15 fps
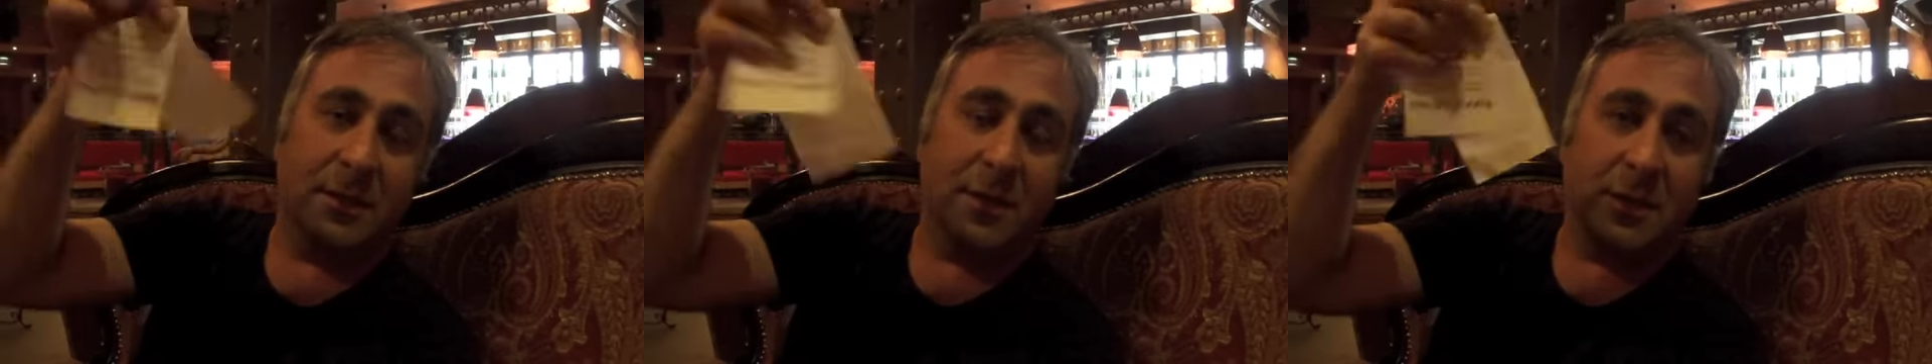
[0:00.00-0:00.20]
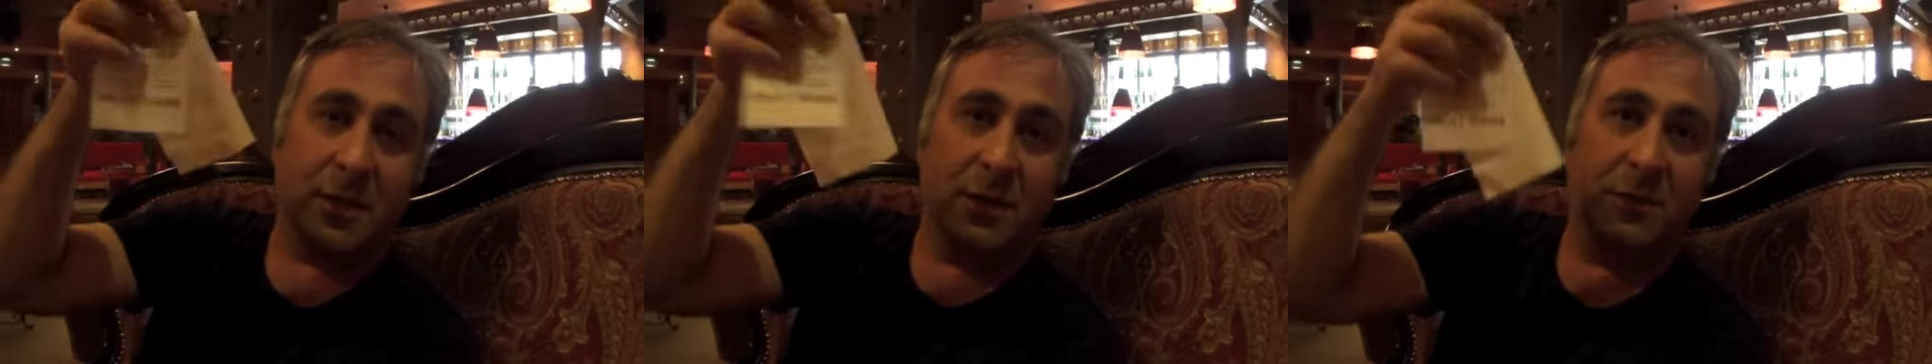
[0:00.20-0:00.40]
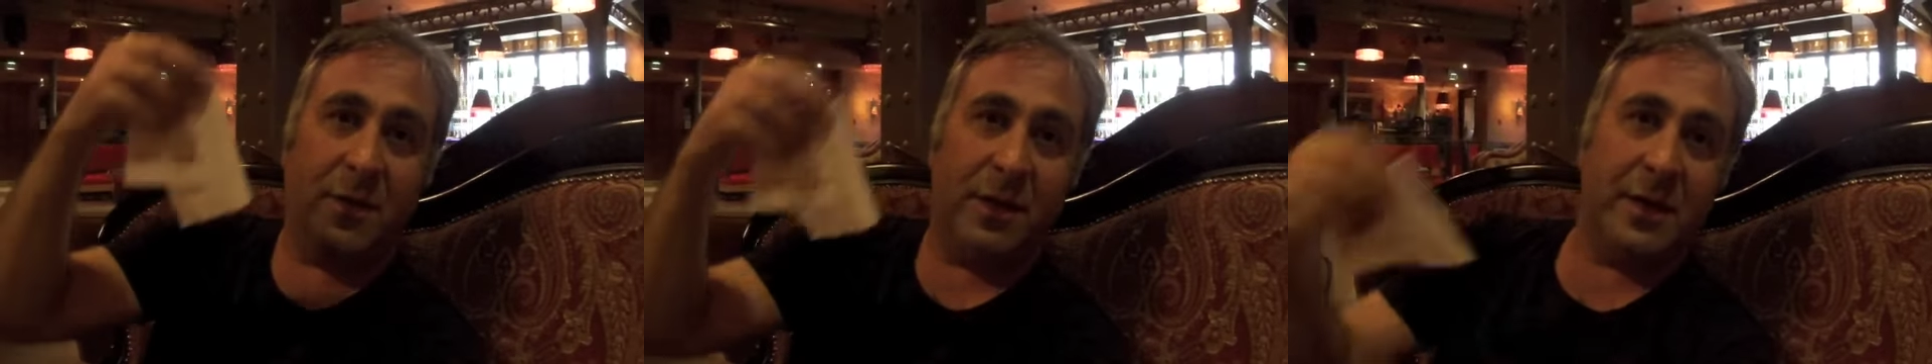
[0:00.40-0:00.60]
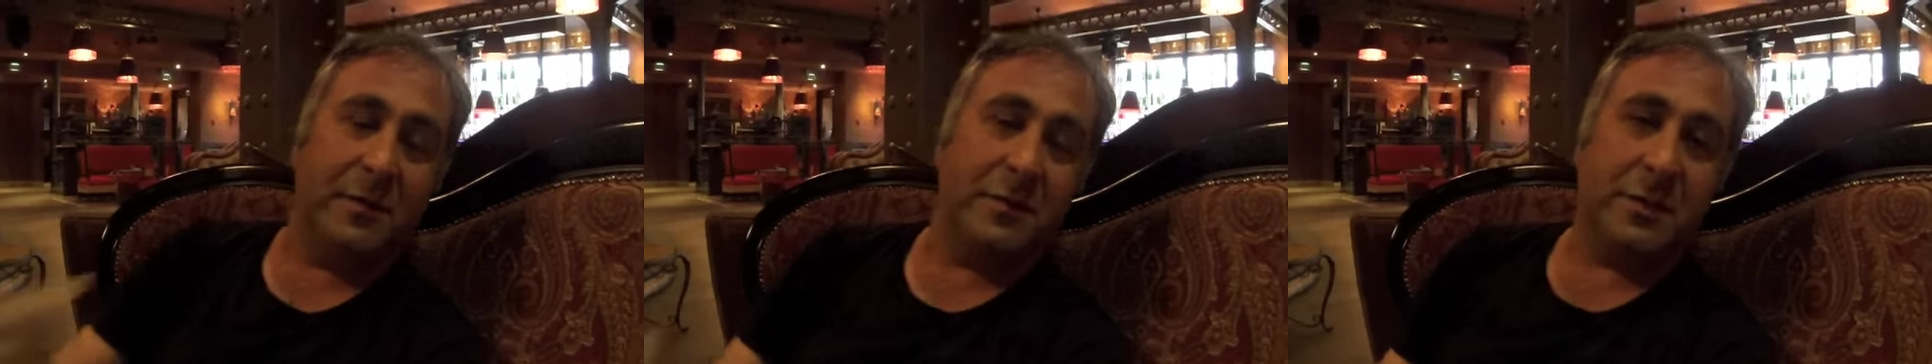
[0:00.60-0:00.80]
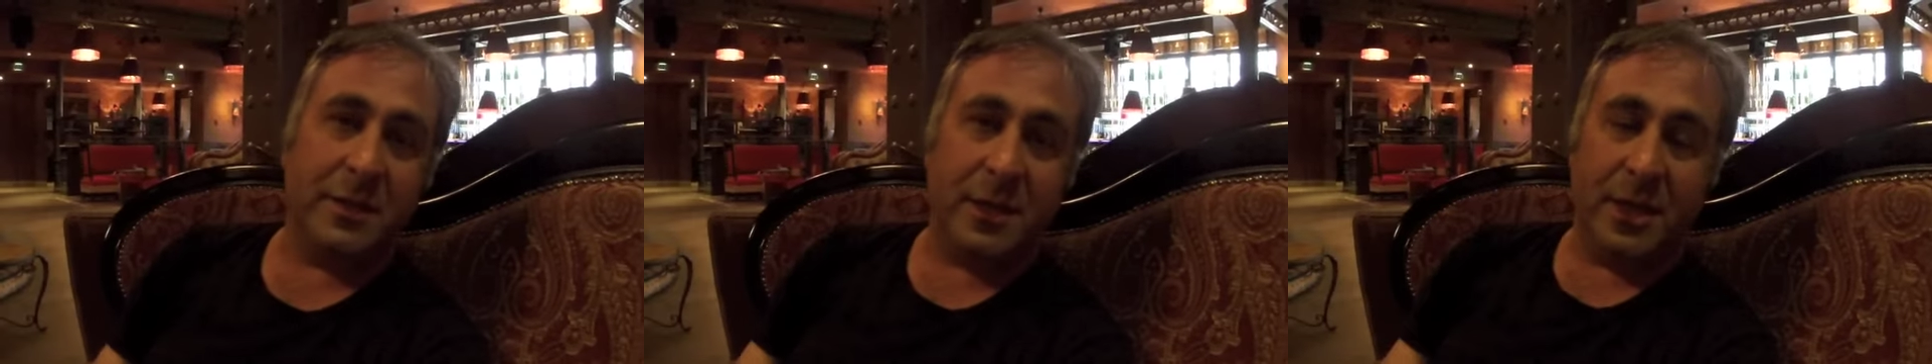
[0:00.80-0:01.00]
little funny
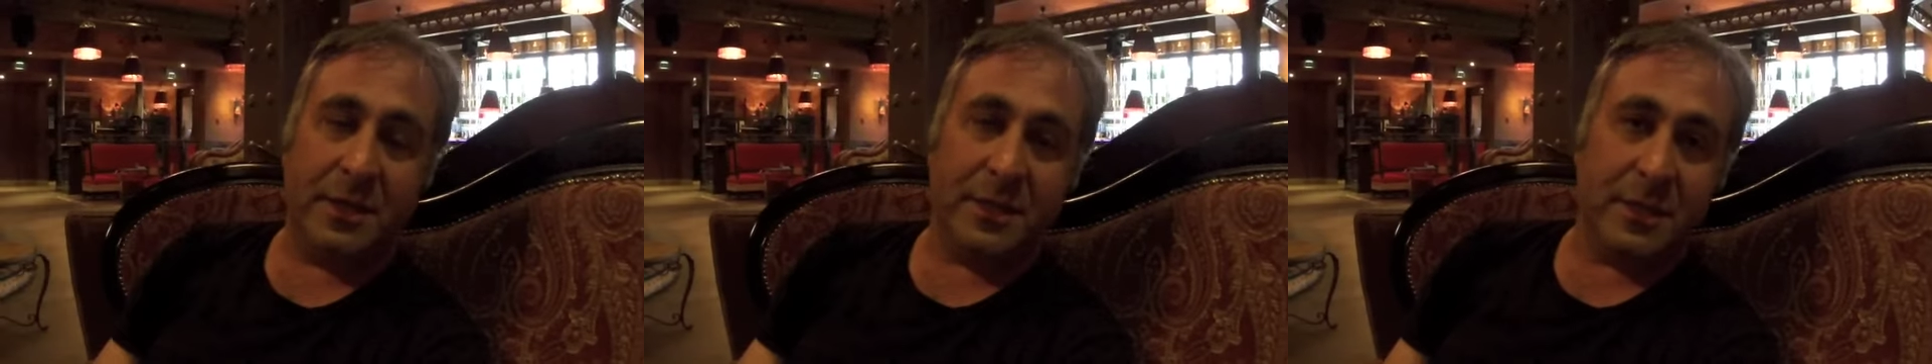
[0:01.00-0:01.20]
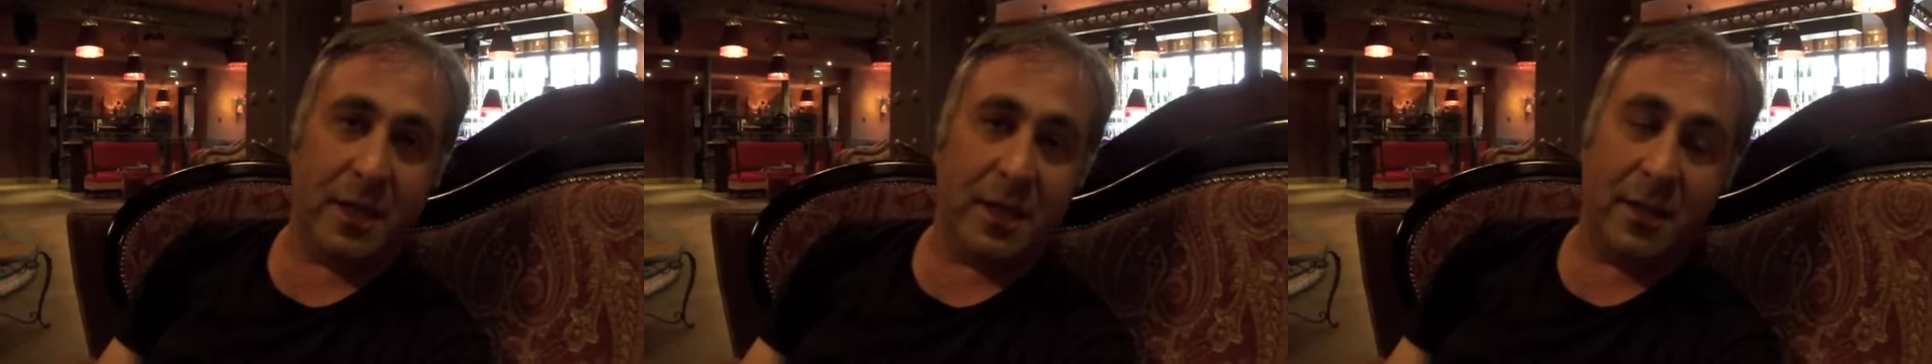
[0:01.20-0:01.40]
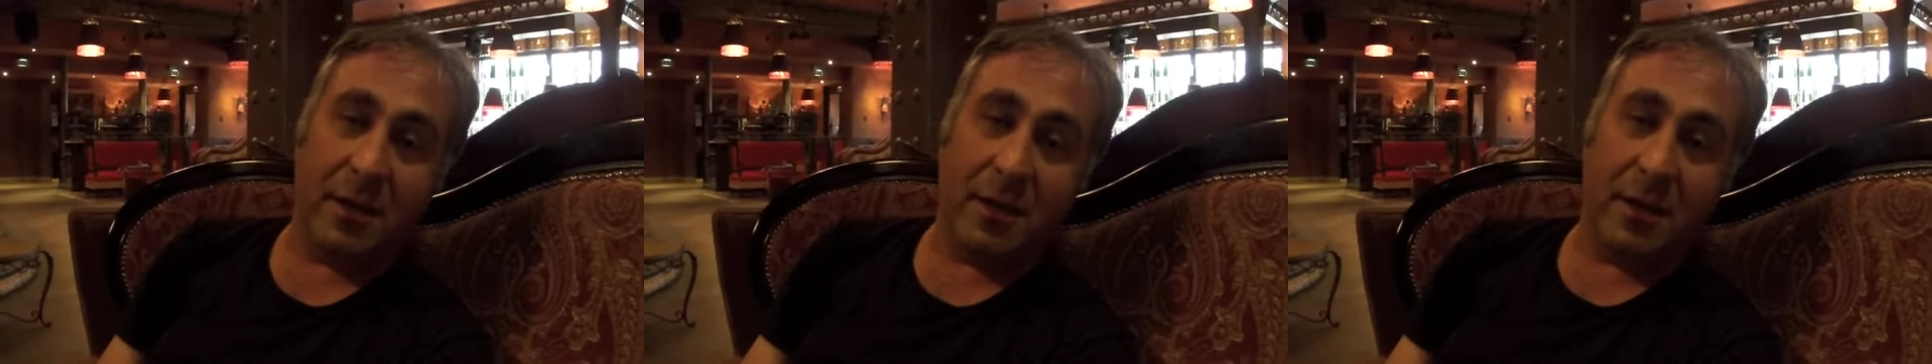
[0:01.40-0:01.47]
receipts that